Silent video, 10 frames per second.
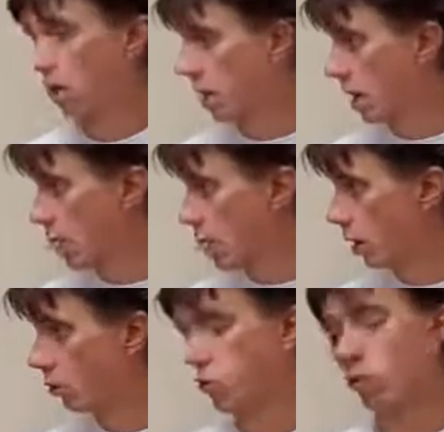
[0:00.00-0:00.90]
our brain
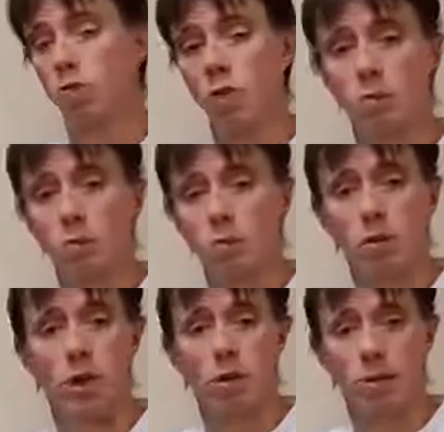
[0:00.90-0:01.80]
makes
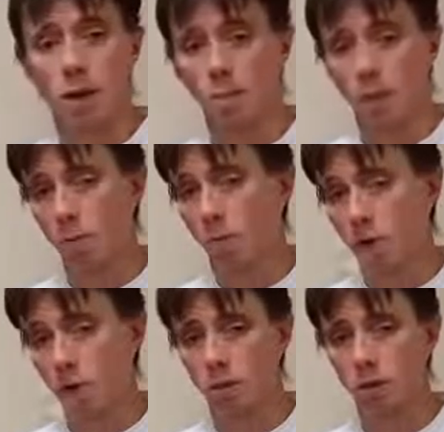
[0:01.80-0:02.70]
neurotransmitters and stop that
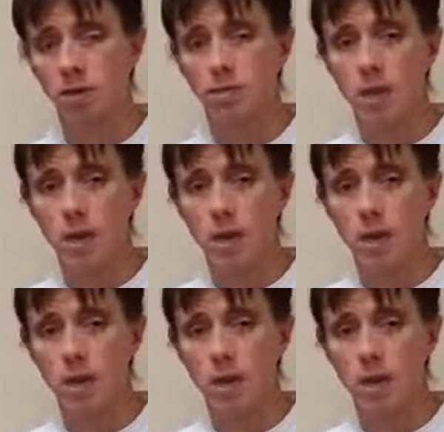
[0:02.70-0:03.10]
process.